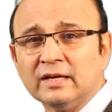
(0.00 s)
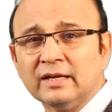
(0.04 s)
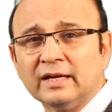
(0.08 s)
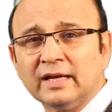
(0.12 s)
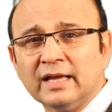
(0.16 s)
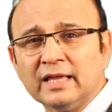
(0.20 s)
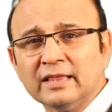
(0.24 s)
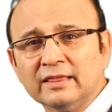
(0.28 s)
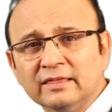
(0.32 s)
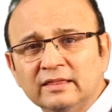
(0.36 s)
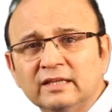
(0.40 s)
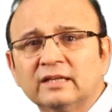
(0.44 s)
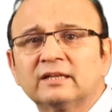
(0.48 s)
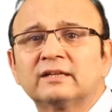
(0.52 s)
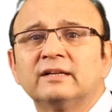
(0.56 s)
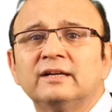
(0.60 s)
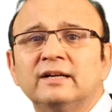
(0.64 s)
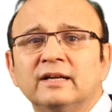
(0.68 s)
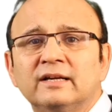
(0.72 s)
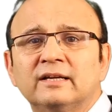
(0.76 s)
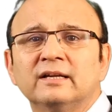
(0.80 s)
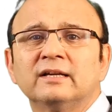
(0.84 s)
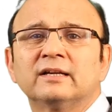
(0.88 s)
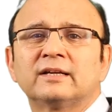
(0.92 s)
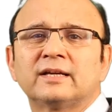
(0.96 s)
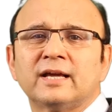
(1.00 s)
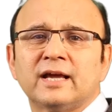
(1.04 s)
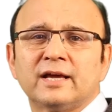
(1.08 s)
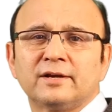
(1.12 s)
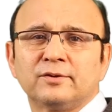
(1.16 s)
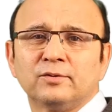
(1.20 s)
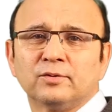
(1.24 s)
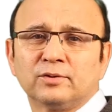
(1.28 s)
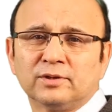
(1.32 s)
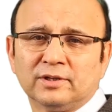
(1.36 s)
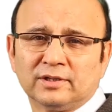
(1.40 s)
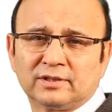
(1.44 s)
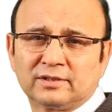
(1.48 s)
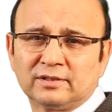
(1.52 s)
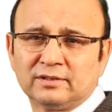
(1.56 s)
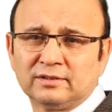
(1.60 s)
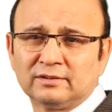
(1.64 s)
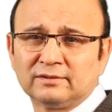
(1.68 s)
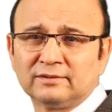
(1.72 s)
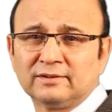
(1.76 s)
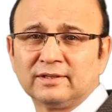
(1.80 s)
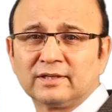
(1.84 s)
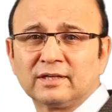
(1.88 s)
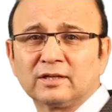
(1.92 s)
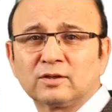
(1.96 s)
In the critical care unit,
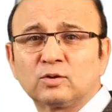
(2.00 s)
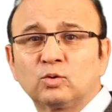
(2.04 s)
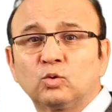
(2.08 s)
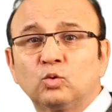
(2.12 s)
there are